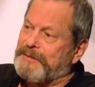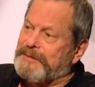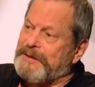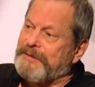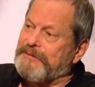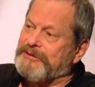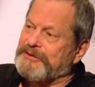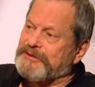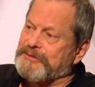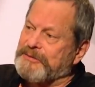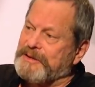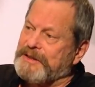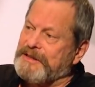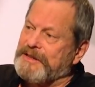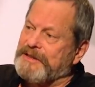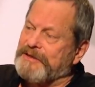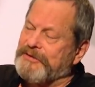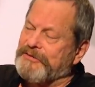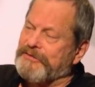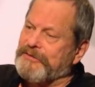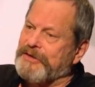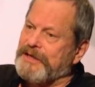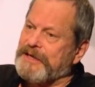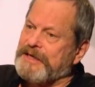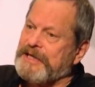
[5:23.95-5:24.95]
He was really
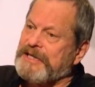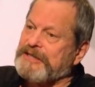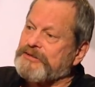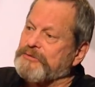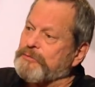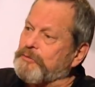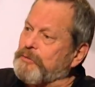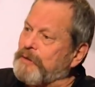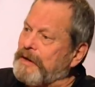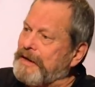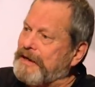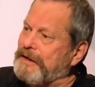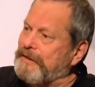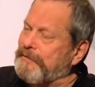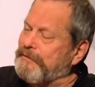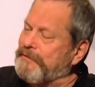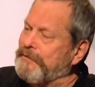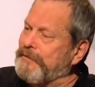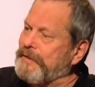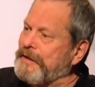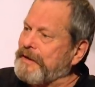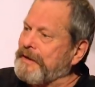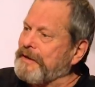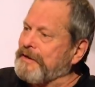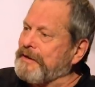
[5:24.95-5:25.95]
intrigued. His wife,
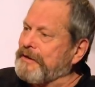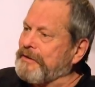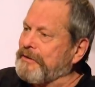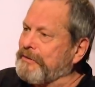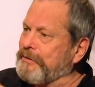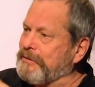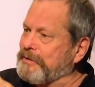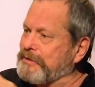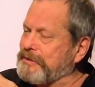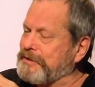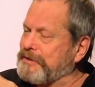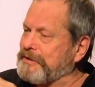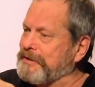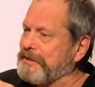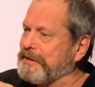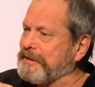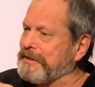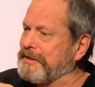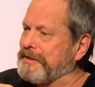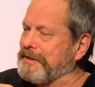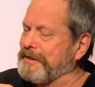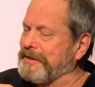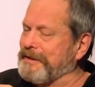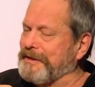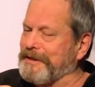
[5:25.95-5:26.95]
who was
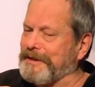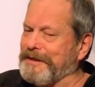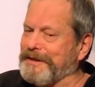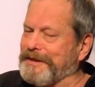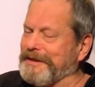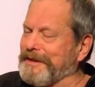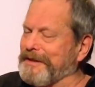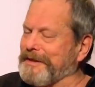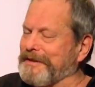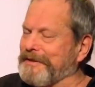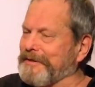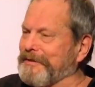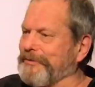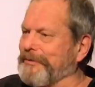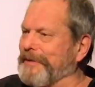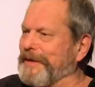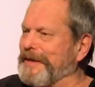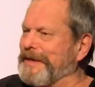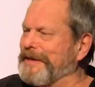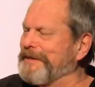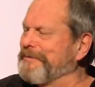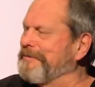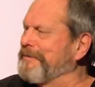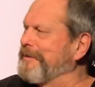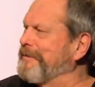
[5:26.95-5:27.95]
the uh, uh,
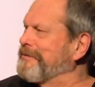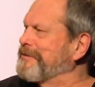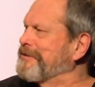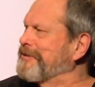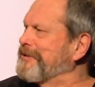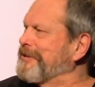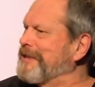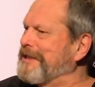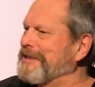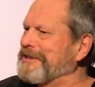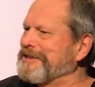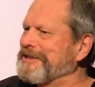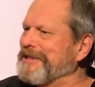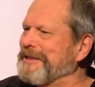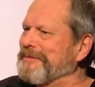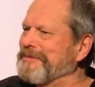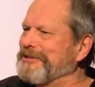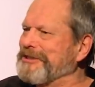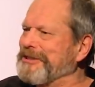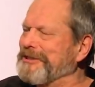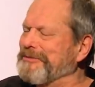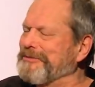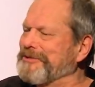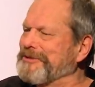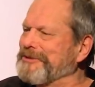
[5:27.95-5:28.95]
Lorraine, what was her last name?
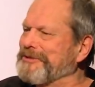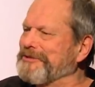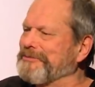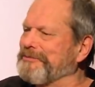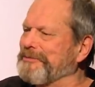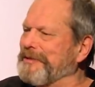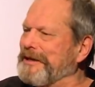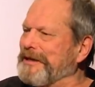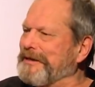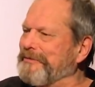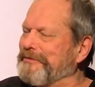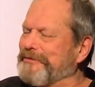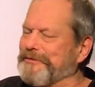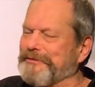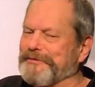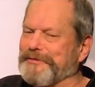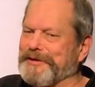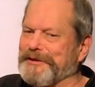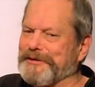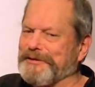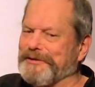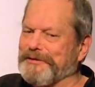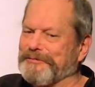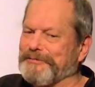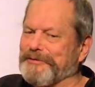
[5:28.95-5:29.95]
She was the wife of
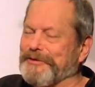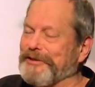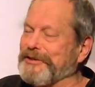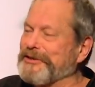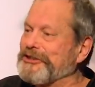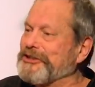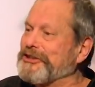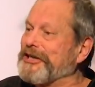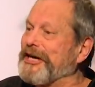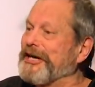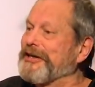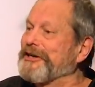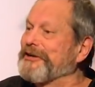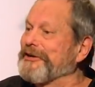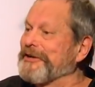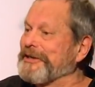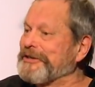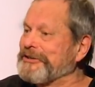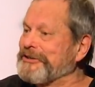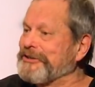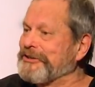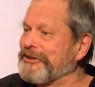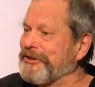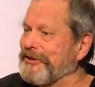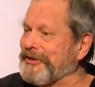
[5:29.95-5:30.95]
uh, Roy Scheider
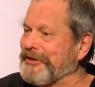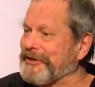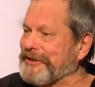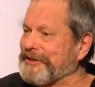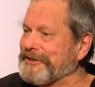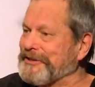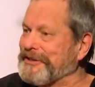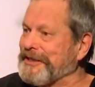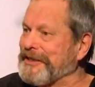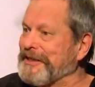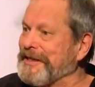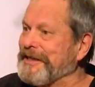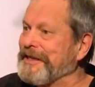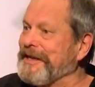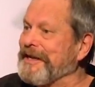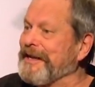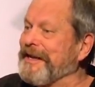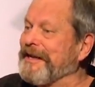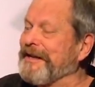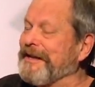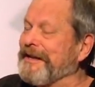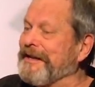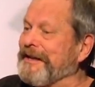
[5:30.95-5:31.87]
in Jaws. Yeah, yeah.